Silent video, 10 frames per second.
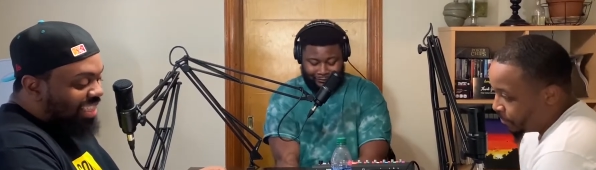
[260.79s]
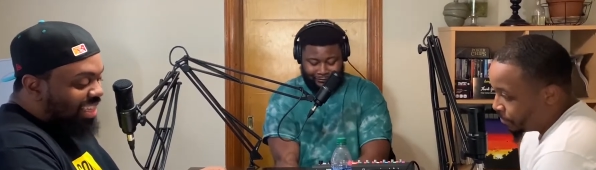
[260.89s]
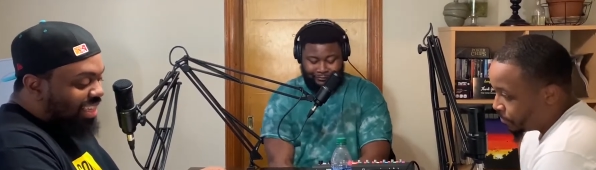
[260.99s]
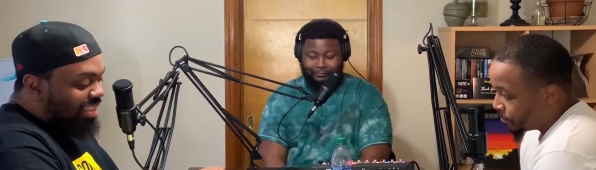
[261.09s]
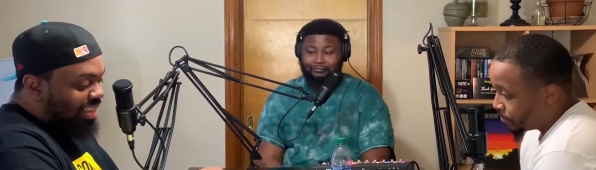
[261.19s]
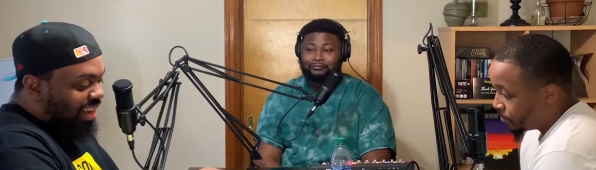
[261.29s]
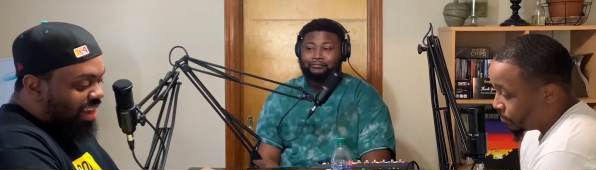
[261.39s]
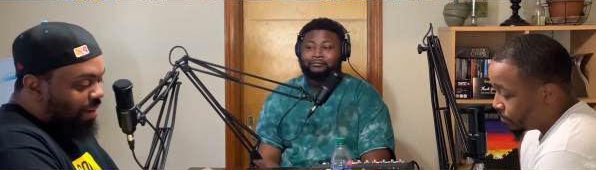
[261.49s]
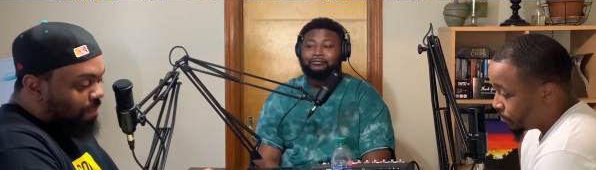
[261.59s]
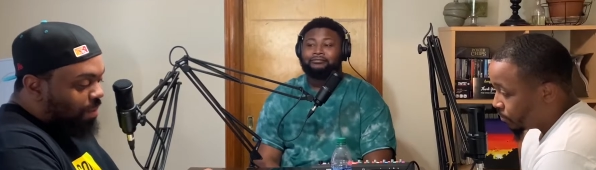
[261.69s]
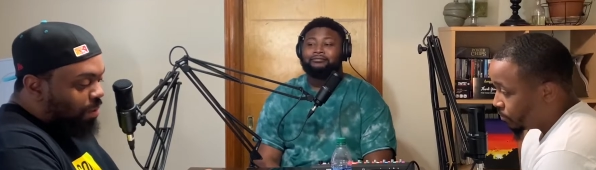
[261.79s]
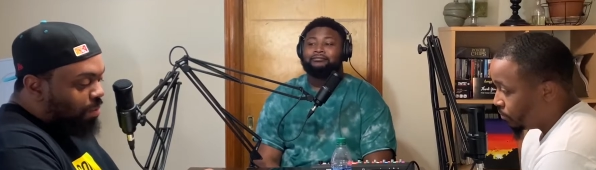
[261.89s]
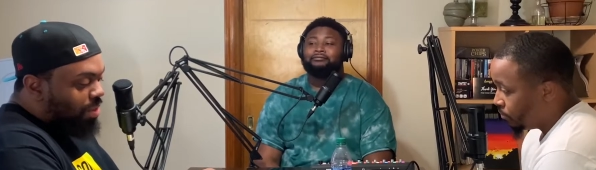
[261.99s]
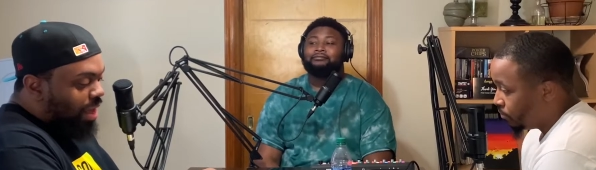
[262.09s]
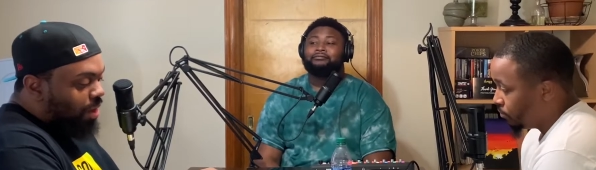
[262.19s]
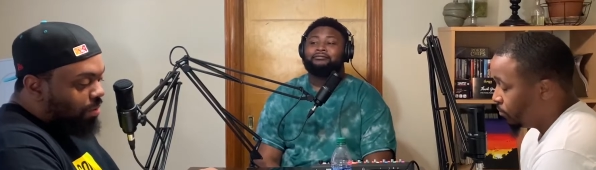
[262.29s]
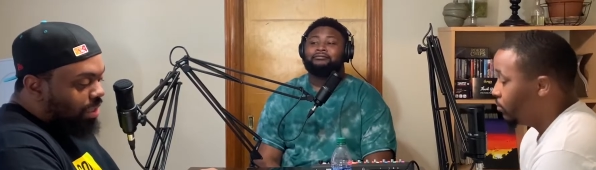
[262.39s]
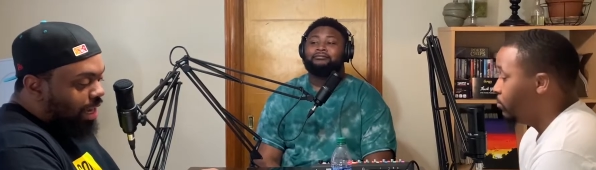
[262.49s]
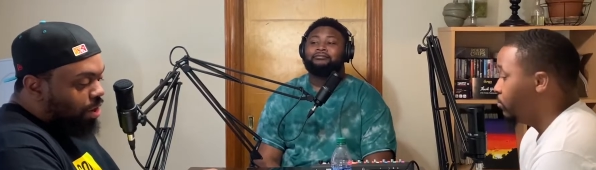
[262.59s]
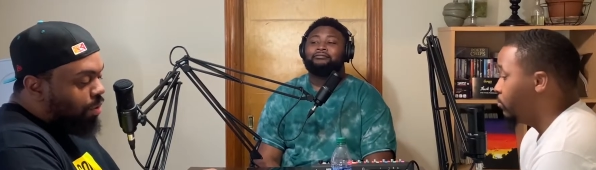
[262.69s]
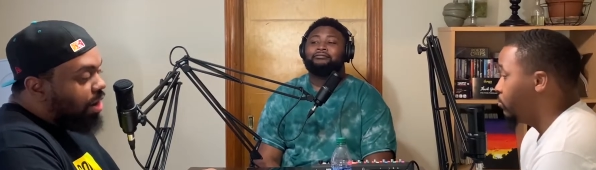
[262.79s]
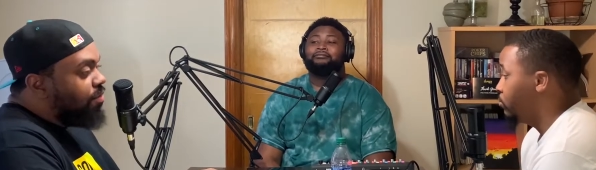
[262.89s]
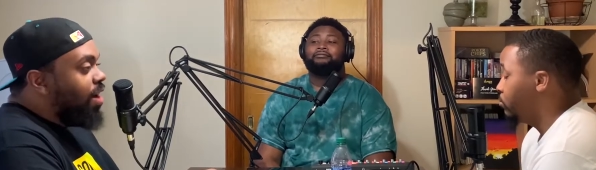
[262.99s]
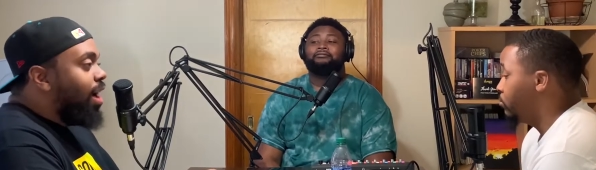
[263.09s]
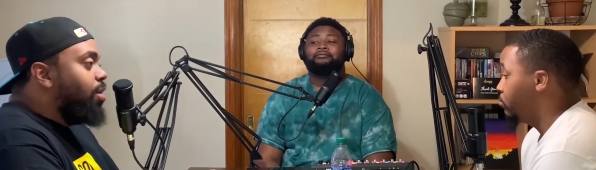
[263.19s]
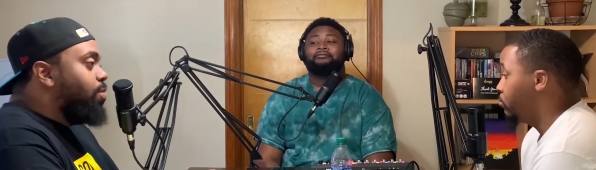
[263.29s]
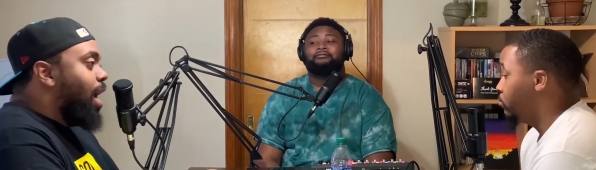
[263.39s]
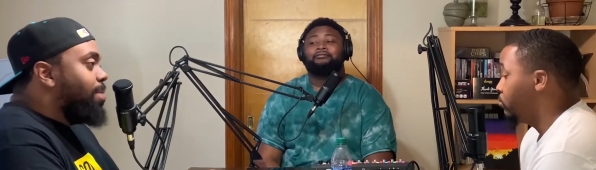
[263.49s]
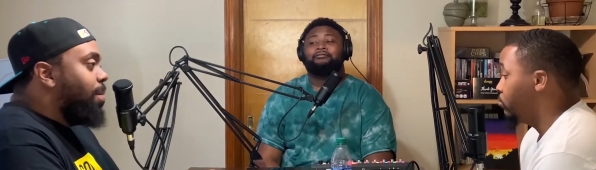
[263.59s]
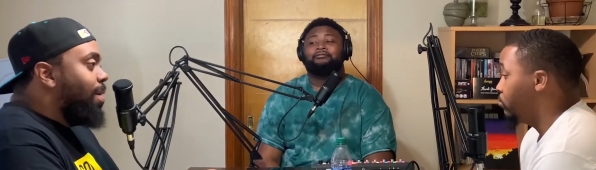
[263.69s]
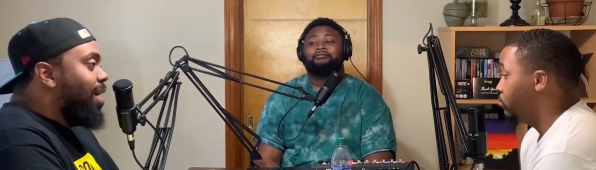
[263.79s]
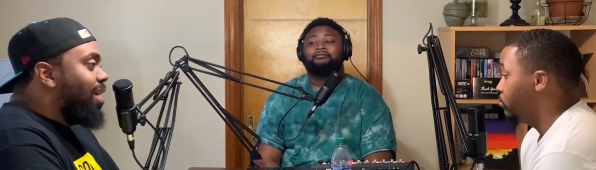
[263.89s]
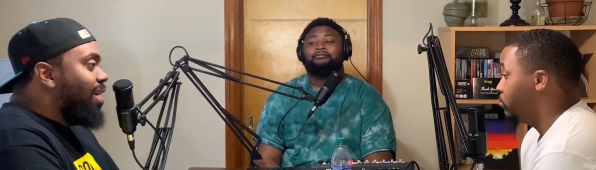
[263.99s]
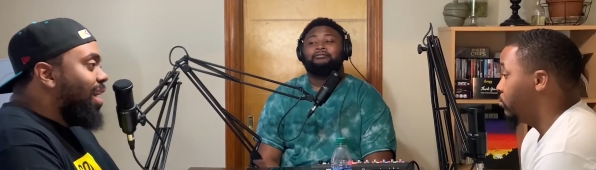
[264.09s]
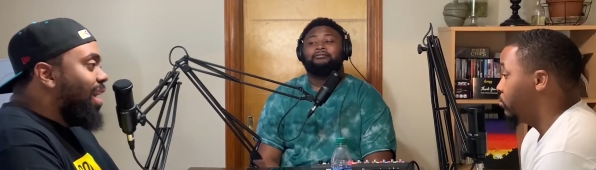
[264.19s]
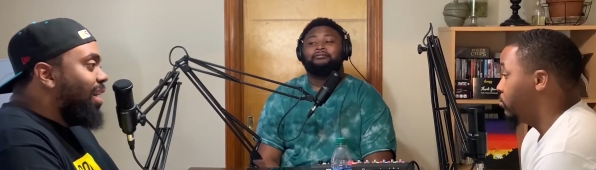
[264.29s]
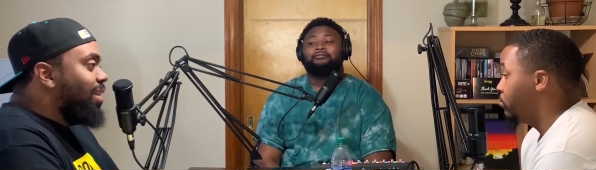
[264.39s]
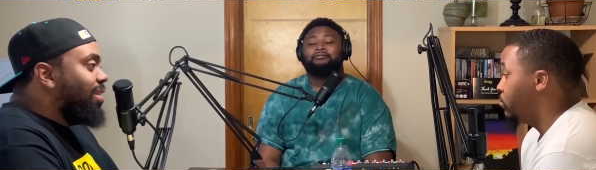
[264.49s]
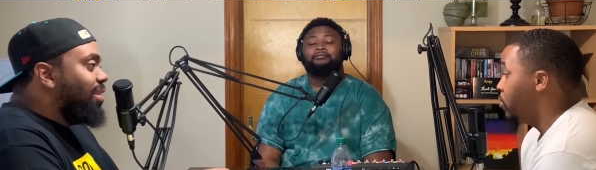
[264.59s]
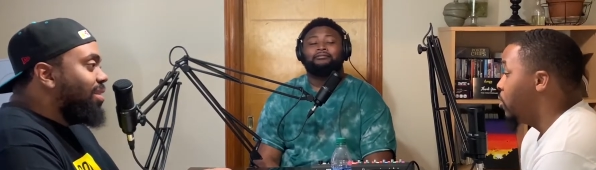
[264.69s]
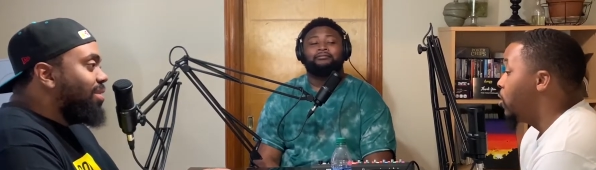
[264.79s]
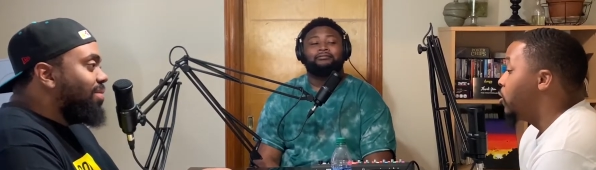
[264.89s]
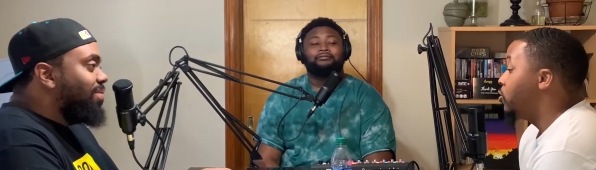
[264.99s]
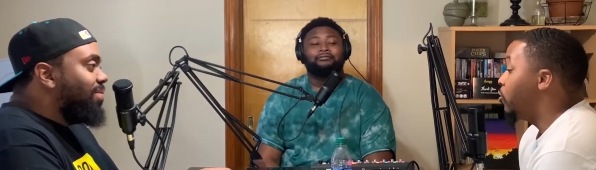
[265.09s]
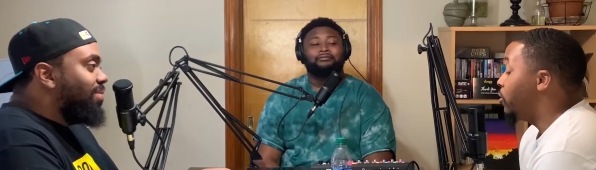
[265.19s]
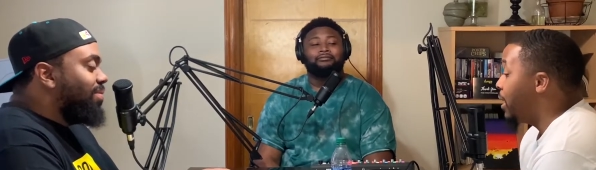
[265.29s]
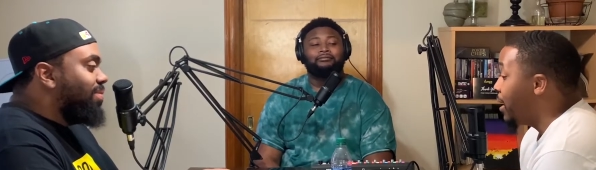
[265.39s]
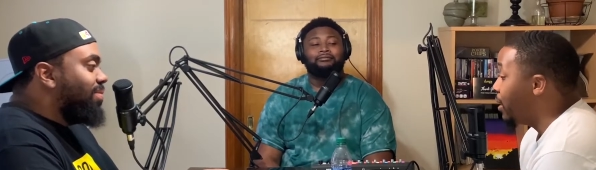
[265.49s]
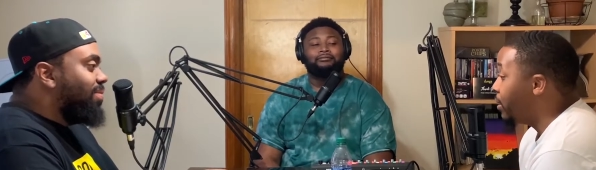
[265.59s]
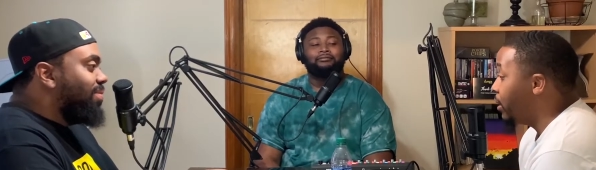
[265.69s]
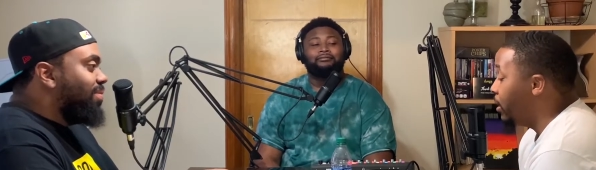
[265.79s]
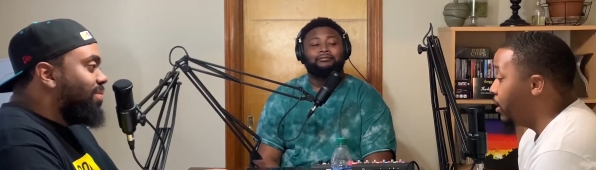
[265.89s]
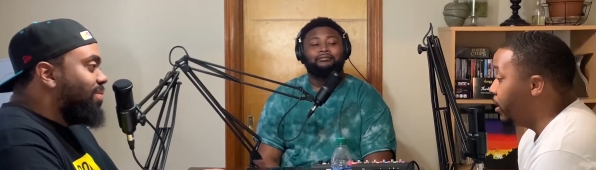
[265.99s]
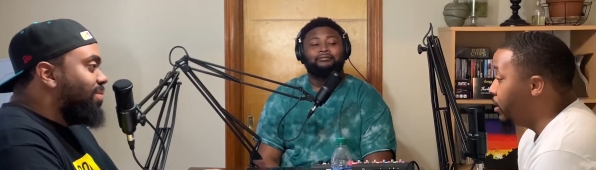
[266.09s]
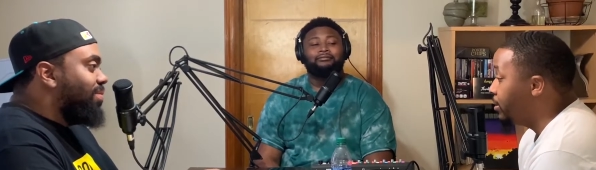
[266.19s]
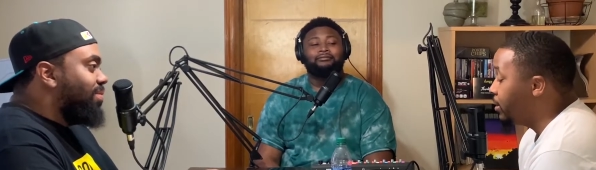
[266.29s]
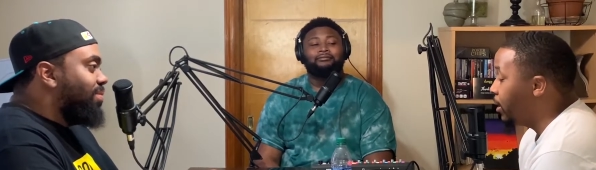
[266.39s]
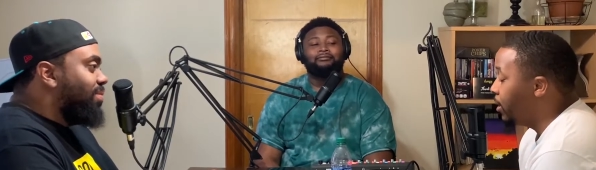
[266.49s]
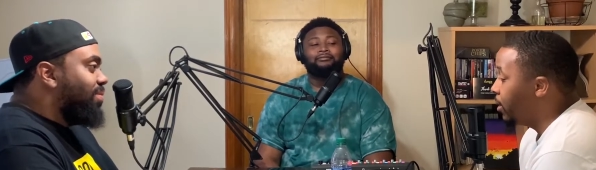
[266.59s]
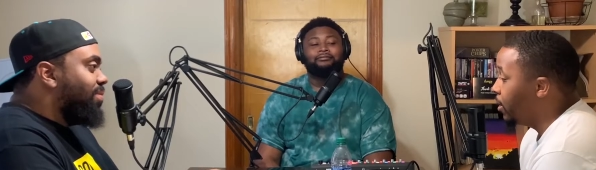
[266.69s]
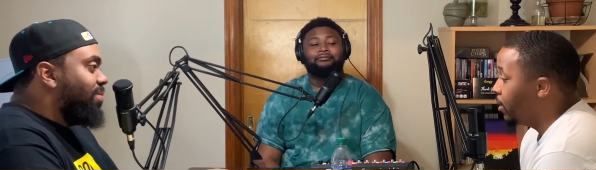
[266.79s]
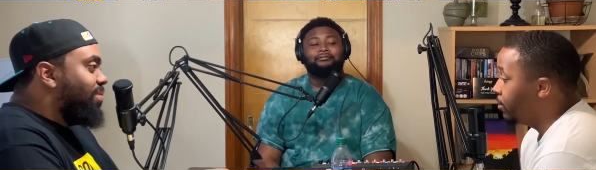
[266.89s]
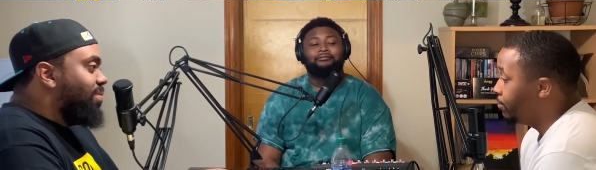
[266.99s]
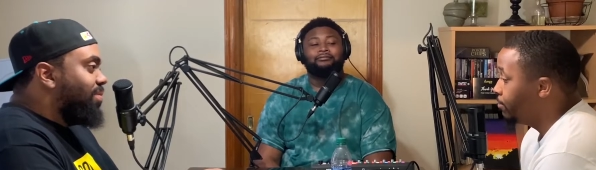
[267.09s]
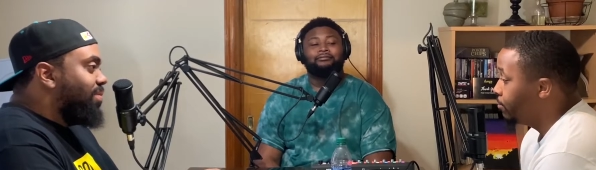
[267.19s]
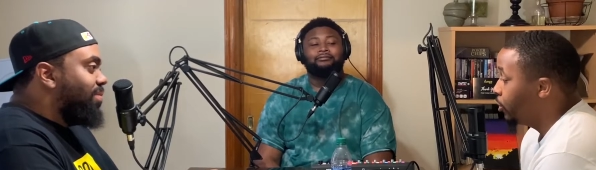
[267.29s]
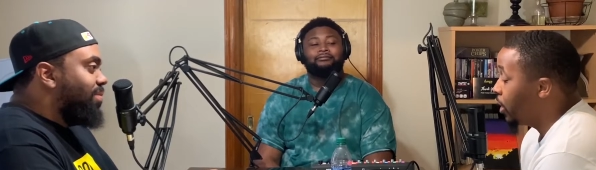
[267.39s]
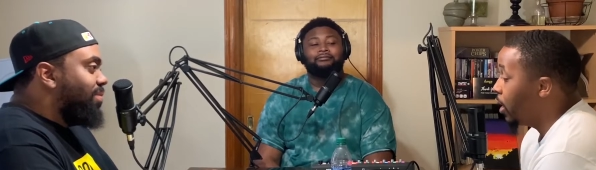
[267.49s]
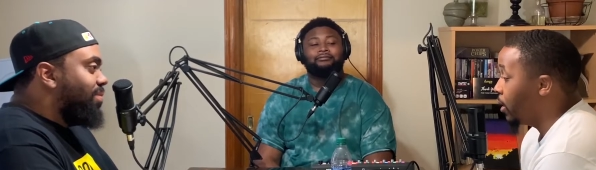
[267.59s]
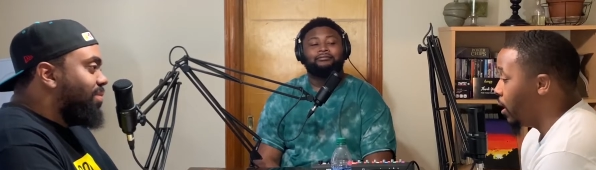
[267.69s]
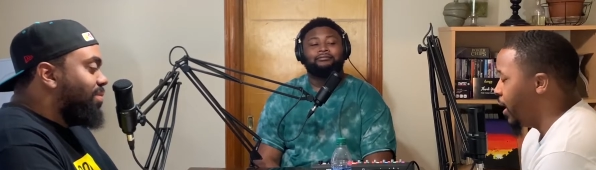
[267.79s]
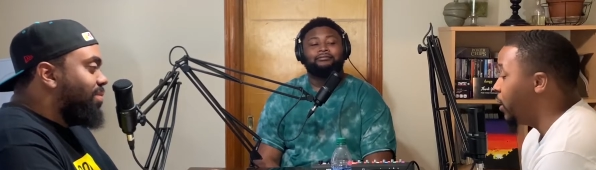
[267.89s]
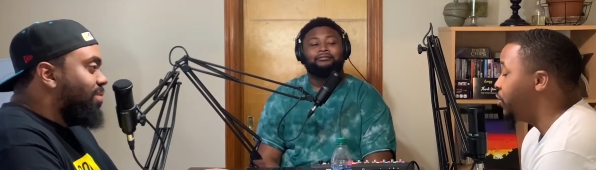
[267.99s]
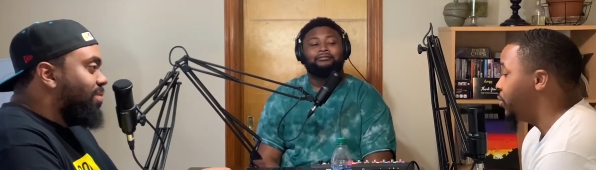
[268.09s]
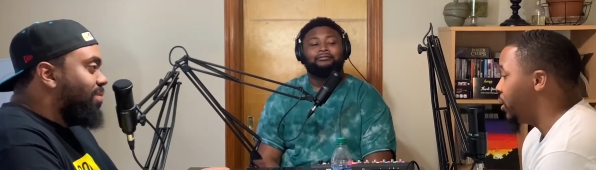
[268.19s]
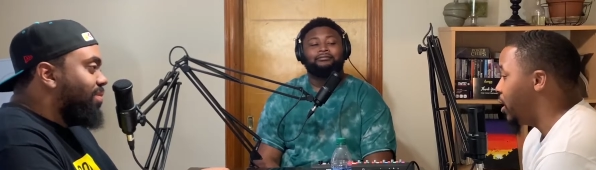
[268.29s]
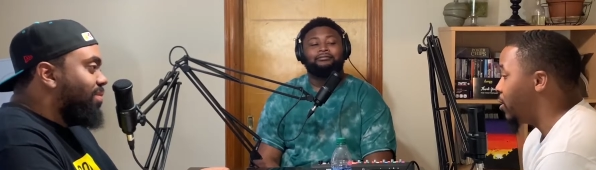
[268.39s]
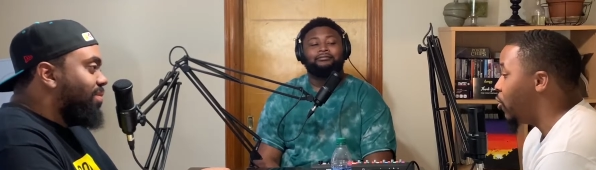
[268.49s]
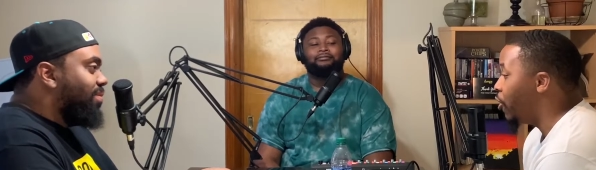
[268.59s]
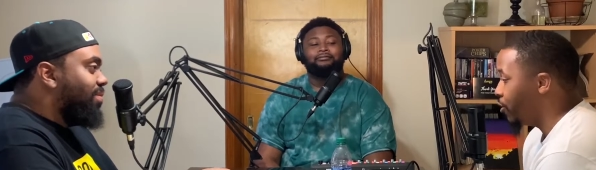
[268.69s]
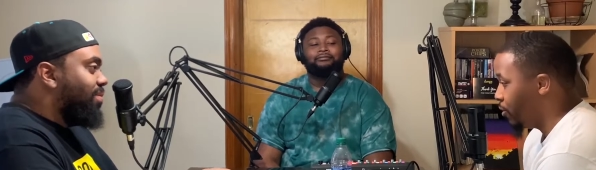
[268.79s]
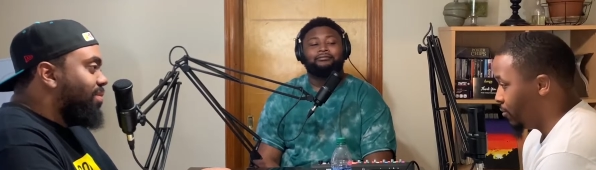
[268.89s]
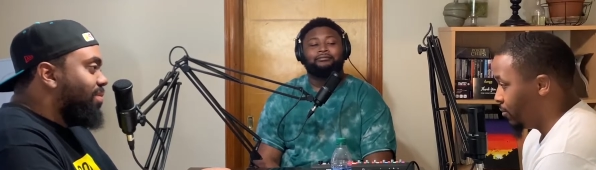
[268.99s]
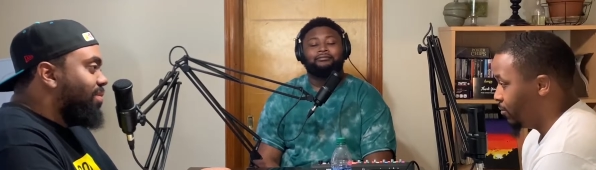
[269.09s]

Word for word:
Speaker 1: thing is, uh, who the hell was that great value Captain America they had at the end?
Speaker 2: So that is um, John uh, Agent John Carter.